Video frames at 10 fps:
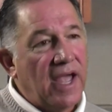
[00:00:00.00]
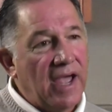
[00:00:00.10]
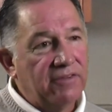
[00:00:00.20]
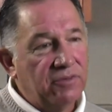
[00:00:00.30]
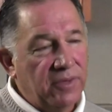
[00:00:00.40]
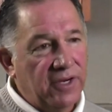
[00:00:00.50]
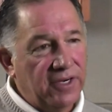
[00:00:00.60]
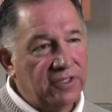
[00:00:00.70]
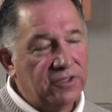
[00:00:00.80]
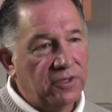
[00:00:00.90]
after we
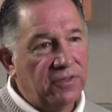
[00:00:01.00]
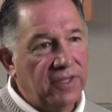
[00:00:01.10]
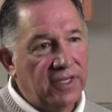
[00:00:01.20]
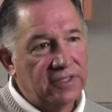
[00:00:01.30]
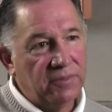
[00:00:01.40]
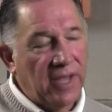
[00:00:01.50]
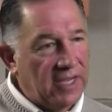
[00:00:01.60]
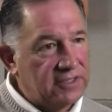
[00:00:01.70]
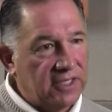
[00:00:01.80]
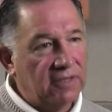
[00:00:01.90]
hear certain things and we
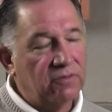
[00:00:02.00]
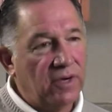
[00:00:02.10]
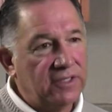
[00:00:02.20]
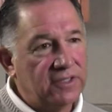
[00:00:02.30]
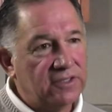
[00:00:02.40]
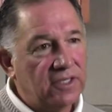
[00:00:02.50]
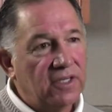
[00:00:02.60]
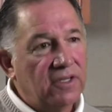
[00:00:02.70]
ask enough questions,